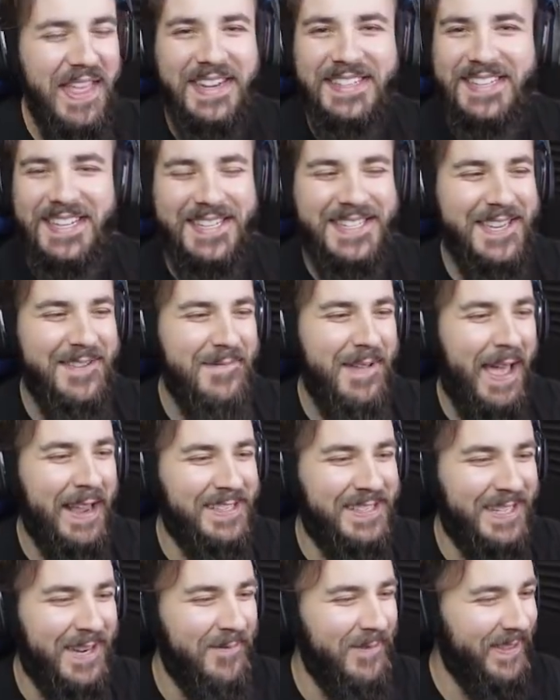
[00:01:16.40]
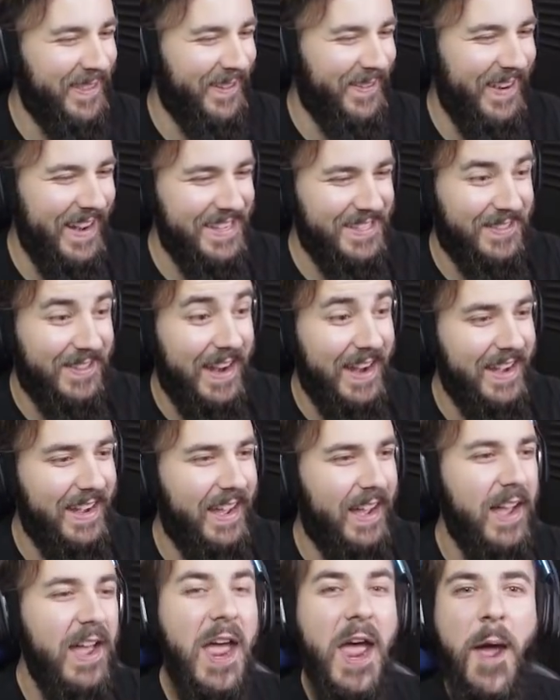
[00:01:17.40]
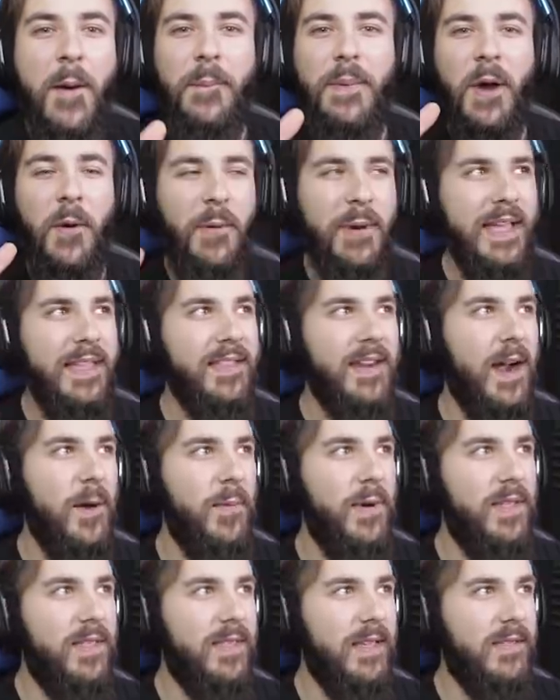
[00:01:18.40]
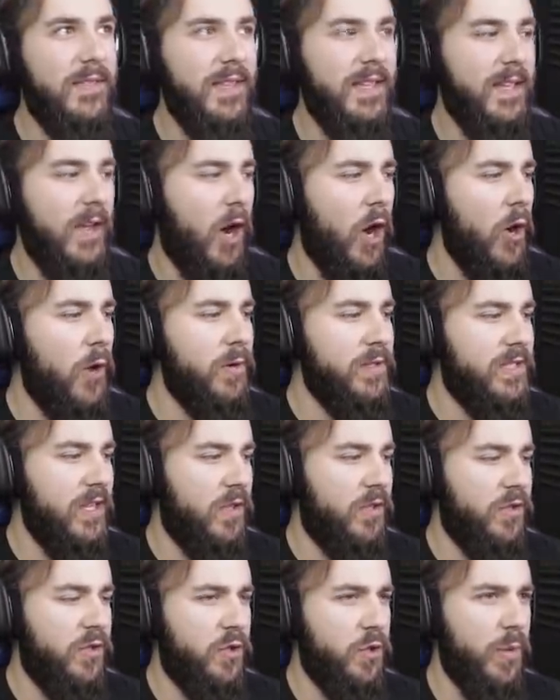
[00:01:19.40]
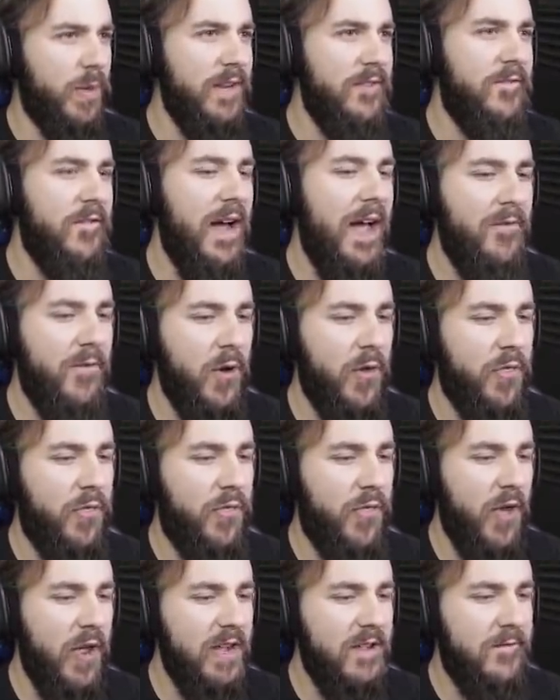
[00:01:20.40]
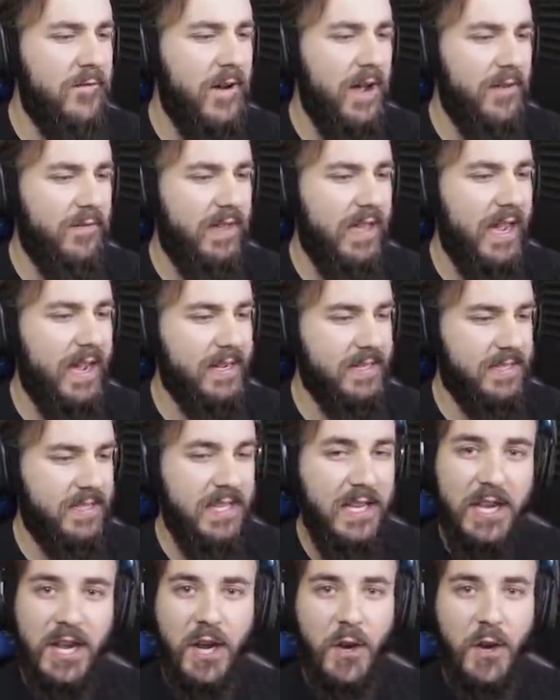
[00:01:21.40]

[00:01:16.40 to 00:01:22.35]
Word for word: that doesn't match up with the rest right now. But we ended up with, I think it holds 25 or 35 gas.